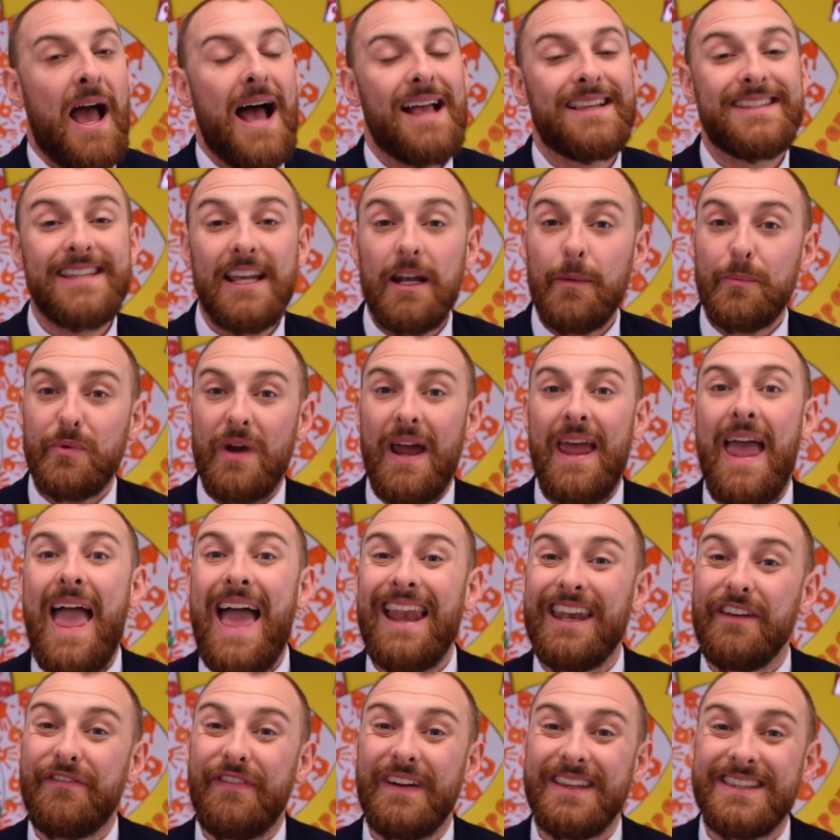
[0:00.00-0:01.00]
and celebrate
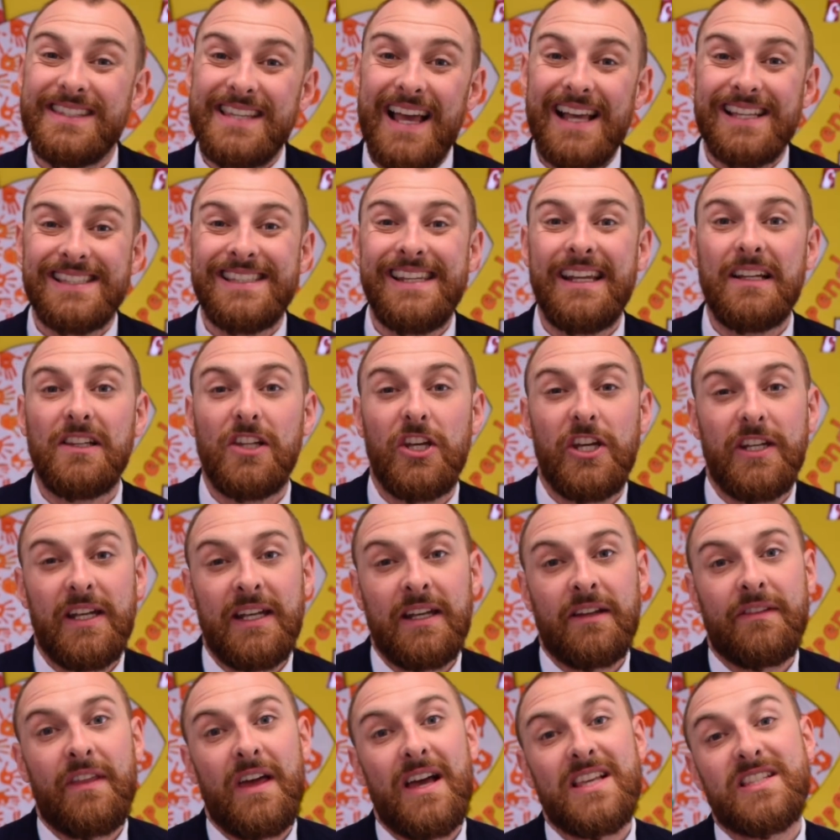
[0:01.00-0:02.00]
any fantastic
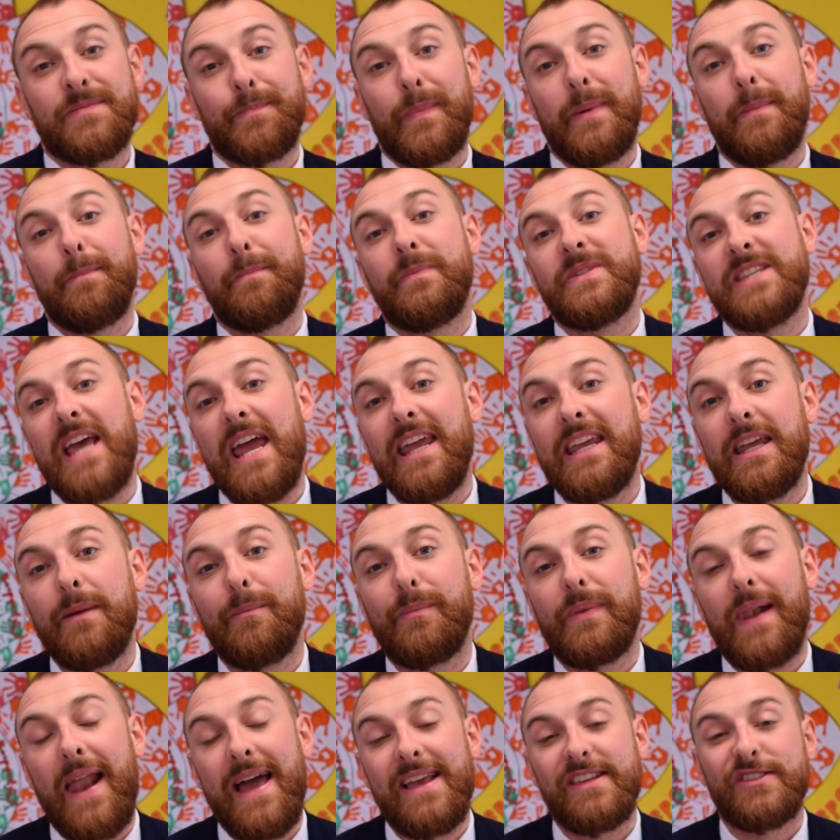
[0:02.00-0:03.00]
learning that has been taking
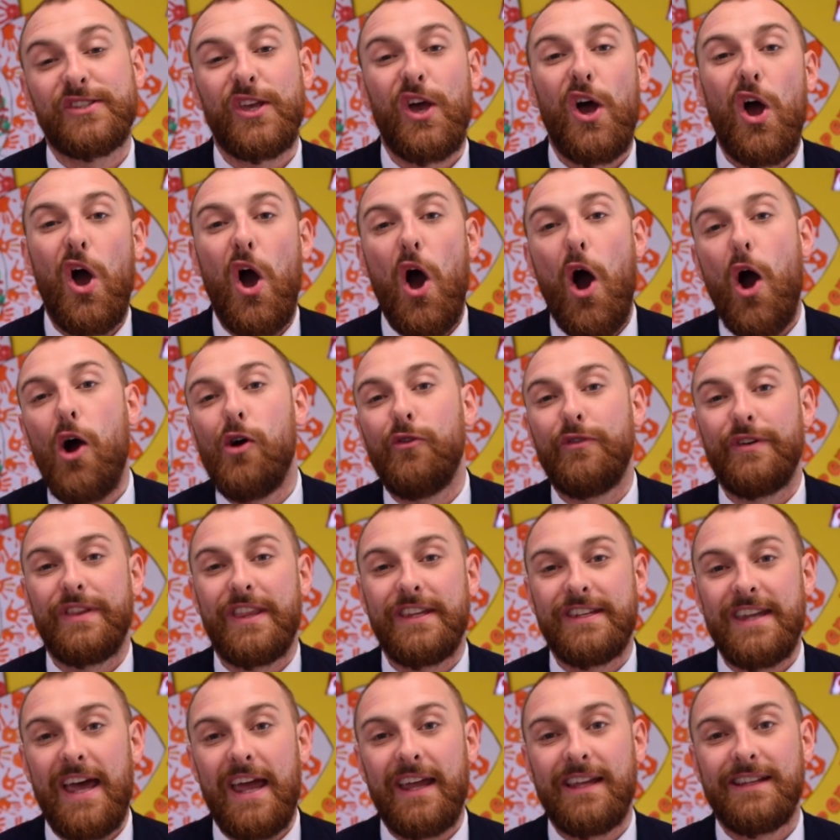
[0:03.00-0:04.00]
place over
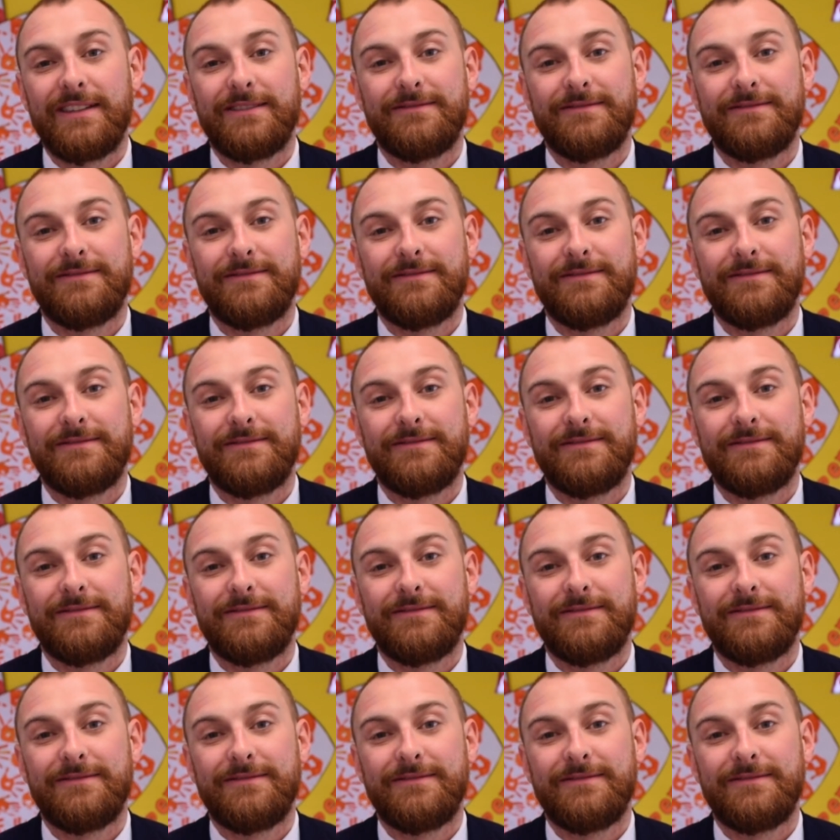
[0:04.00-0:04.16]
the day.